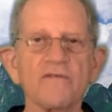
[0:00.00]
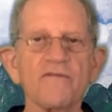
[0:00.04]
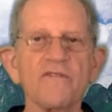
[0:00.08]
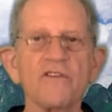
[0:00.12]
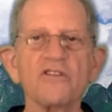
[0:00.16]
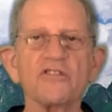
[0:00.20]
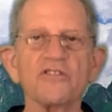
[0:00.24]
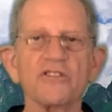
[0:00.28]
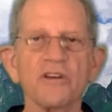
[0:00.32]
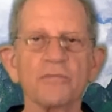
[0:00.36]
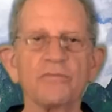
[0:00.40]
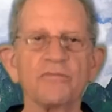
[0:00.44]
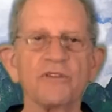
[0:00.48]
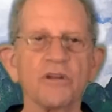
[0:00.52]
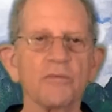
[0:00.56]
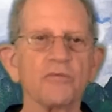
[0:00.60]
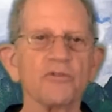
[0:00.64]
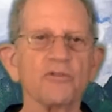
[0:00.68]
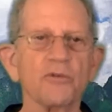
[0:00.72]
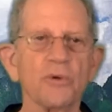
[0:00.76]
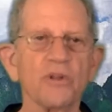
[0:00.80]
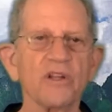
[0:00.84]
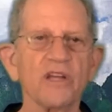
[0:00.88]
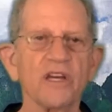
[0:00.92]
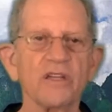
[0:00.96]
of the
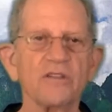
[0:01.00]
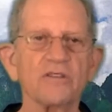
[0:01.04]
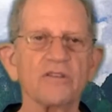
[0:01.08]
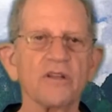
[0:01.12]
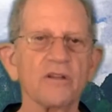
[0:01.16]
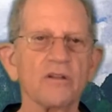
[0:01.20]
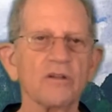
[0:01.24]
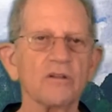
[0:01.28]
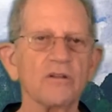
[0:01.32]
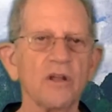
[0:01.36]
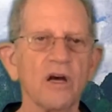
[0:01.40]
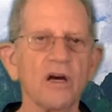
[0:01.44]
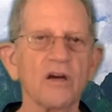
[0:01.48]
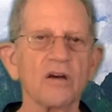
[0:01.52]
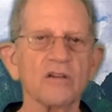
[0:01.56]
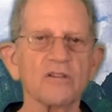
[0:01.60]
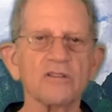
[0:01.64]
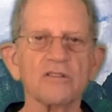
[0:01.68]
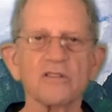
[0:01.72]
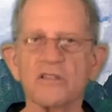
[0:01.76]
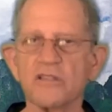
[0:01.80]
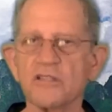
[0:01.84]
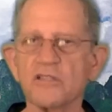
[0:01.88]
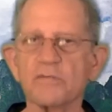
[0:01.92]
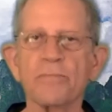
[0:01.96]
symptoms relate to the
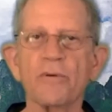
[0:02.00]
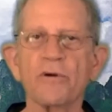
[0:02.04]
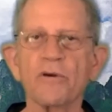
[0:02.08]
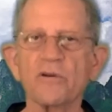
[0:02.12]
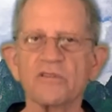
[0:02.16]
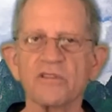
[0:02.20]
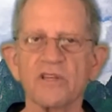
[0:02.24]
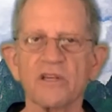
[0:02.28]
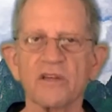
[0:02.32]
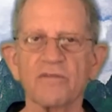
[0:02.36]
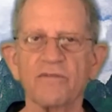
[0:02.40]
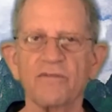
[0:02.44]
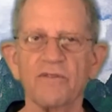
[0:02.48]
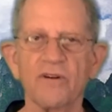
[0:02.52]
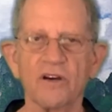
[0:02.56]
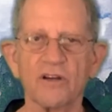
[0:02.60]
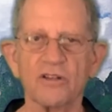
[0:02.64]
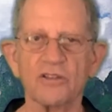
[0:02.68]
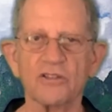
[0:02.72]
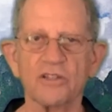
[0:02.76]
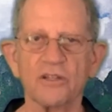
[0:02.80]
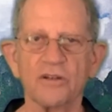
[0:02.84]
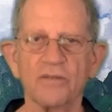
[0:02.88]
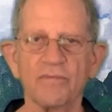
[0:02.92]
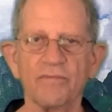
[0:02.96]
lungs' dispersing
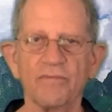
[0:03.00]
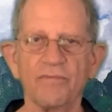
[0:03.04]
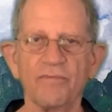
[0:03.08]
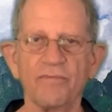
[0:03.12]
function.